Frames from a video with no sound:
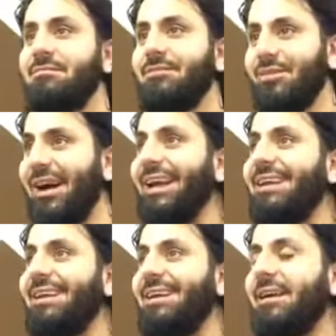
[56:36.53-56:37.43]
Right?
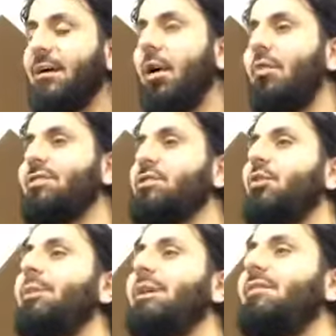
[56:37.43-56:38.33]
Obviously,
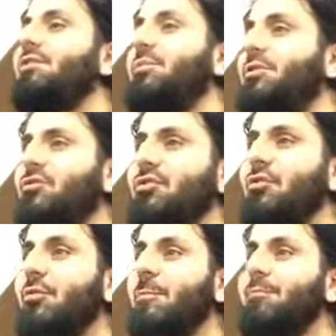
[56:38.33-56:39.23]
don't believe it to be
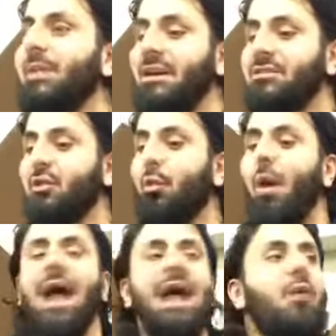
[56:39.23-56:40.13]
true. So
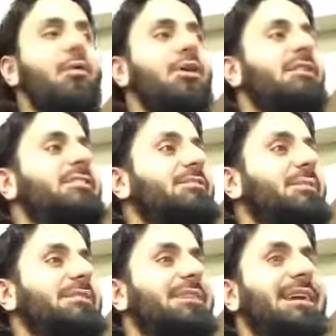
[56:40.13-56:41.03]
why are we going to
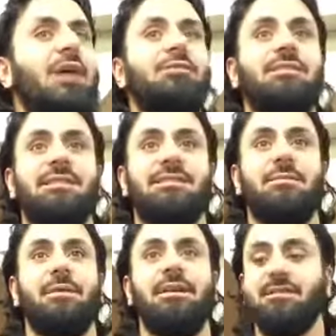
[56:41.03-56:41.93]
dismiss the
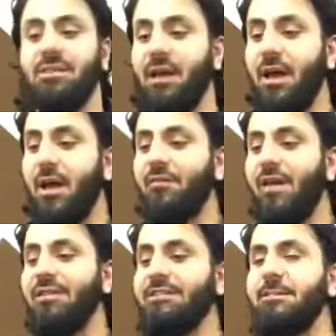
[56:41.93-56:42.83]
counter-testimonies?
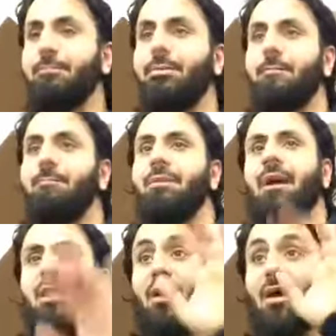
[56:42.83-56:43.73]
Very simple.
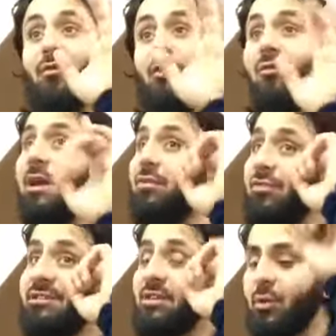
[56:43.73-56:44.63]
There are a few main
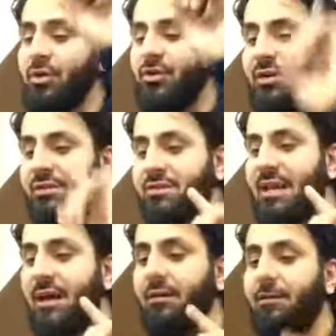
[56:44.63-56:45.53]
reasons I want you to
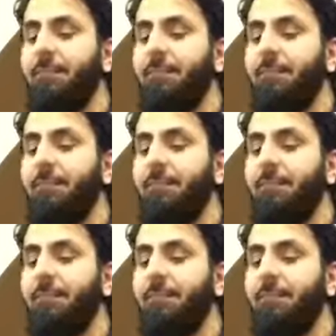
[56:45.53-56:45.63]
understand.